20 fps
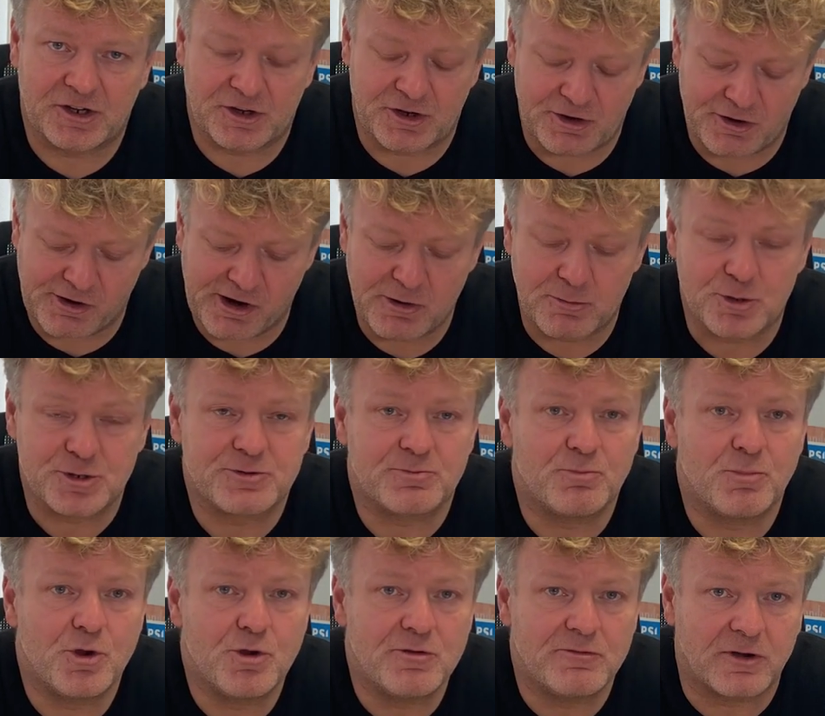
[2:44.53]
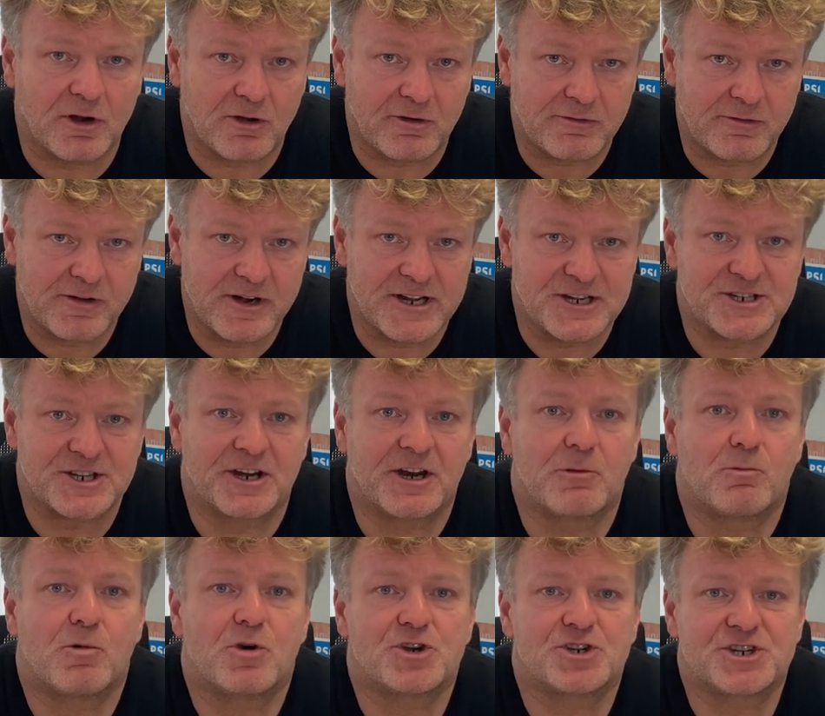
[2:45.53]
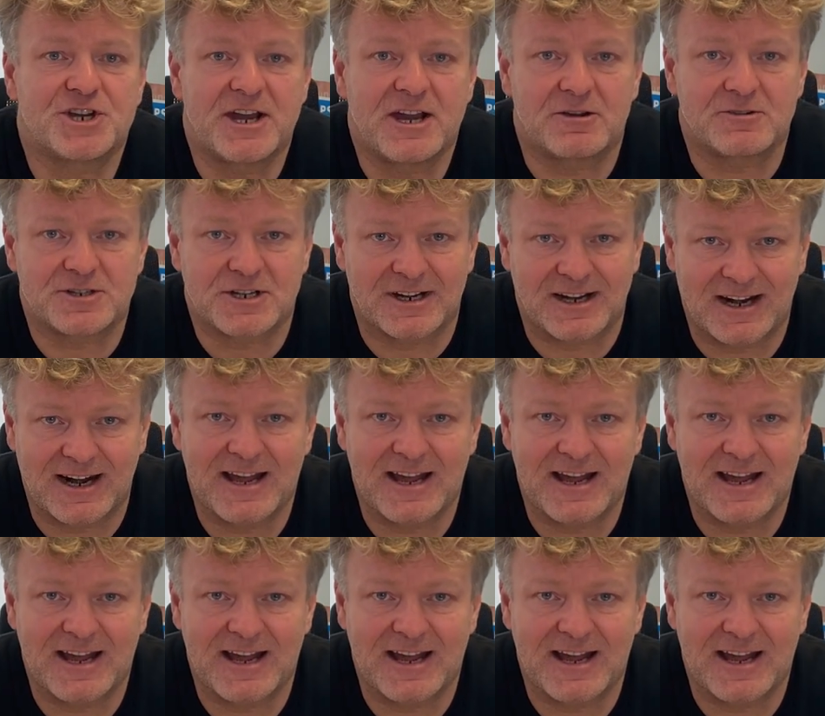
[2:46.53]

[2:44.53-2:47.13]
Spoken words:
they're able to move a lot freer, so they're washed out and